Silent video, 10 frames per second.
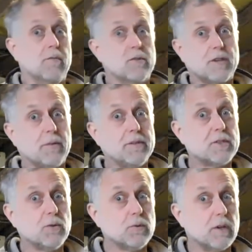for
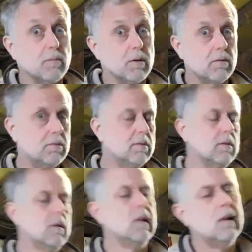Tony's tooltip.
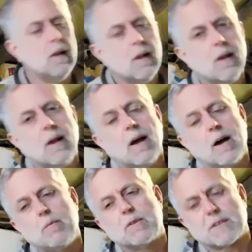
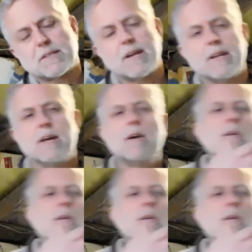As I said,